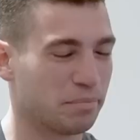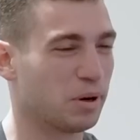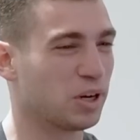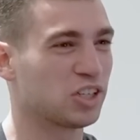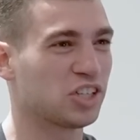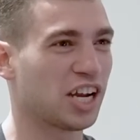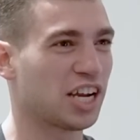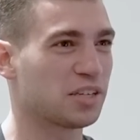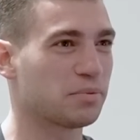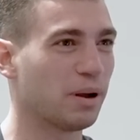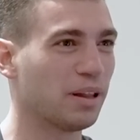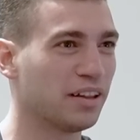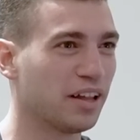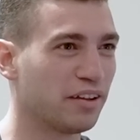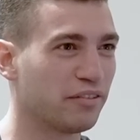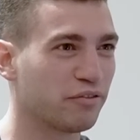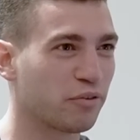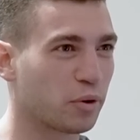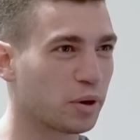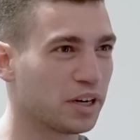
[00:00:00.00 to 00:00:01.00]
book changed my
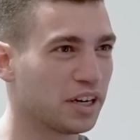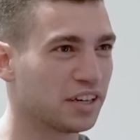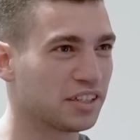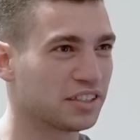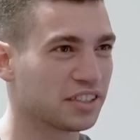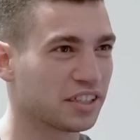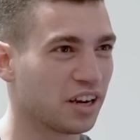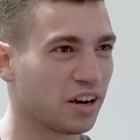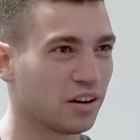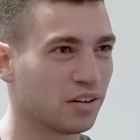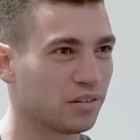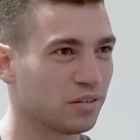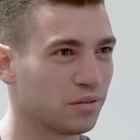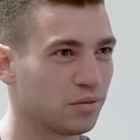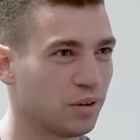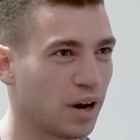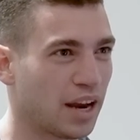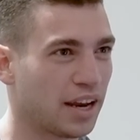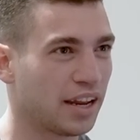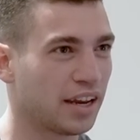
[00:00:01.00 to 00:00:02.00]
life four years ago.
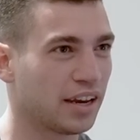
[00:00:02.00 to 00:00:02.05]
Read